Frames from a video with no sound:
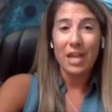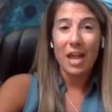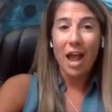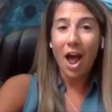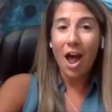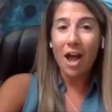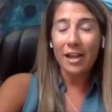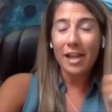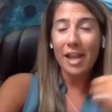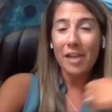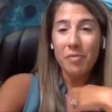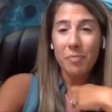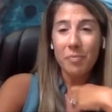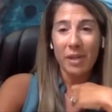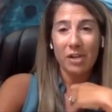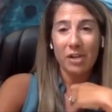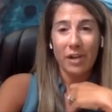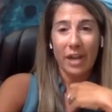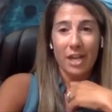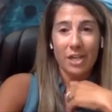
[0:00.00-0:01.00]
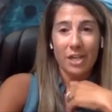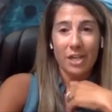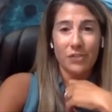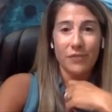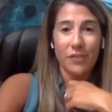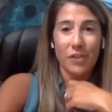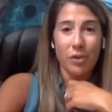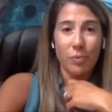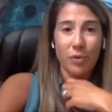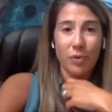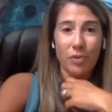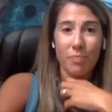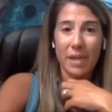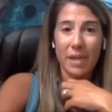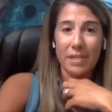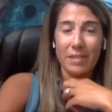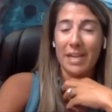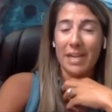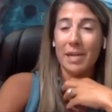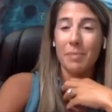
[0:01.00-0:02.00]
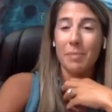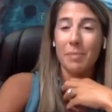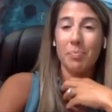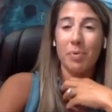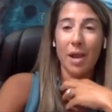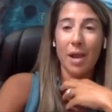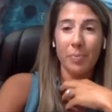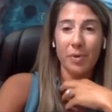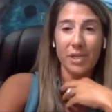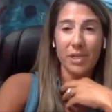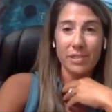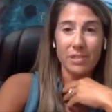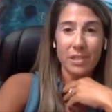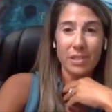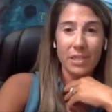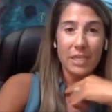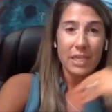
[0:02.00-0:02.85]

I have a better cash flow with my 10 properties